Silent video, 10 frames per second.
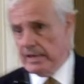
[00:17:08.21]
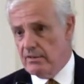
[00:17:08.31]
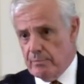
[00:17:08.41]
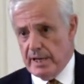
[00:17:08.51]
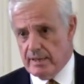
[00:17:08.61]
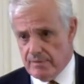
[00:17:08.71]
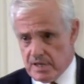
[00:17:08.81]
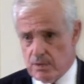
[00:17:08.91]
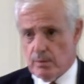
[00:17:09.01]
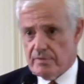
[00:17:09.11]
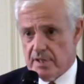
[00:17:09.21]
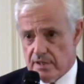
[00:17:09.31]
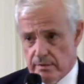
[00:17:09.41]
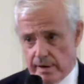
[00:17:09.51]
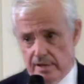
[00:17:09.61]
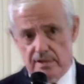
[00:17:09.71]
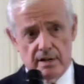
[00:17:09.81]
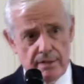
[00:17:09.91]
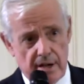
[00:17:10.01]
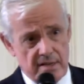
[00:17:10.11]
You've been in this sort of situation
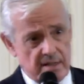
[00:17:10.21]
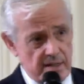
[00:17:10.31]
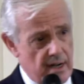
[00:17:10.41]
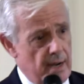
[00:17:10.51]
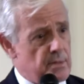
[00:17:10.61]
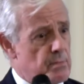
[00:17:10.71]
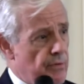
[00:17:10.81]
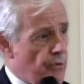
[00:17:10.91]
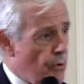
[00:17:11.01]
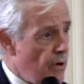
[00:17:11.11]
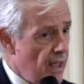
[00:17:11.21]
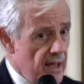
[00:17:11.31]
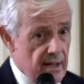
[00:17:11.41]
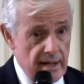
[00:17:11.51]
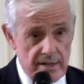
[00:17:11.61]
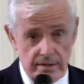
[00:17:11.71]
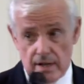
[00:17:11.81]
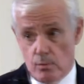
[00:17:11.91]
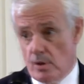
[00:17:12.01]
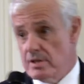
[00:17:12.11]
1,000 times before, and you
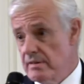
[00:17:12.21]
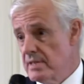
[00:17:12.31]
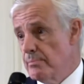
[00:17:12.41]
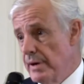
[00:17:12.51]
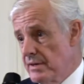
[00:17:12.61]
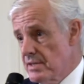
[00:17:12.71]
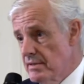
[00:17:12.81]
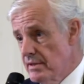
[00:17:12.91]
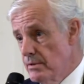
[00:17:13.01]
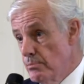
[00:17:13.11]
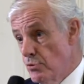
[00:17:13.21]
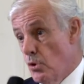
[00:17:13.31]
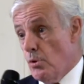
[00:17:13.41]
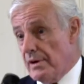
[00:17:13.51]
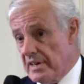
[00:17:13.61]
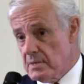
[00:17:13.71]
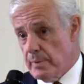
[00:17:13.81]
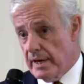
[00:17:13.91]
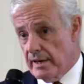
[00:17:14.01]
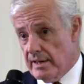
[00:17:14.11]
know what you're supposed to do, broadly
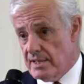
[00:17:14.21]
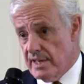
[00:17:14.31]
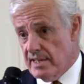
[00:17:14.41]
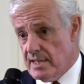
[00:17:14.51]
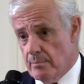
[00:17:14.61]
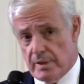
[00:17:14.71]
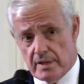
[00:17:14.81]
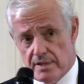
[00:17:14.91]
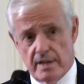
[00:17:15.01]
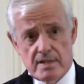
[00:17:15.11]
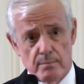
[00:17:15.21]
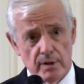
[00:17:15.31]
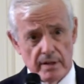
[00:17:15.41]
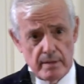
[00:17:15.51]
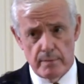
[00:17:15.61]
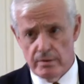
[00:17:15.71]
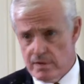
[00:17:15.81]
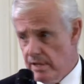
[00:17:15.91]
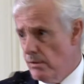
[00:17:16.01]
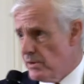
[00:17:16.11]
speaking, is say something sensible and amuse
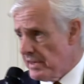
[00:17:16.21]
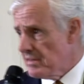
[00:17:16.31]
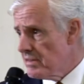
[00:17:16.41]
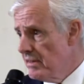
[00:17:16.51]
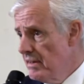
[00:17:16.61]
the audience.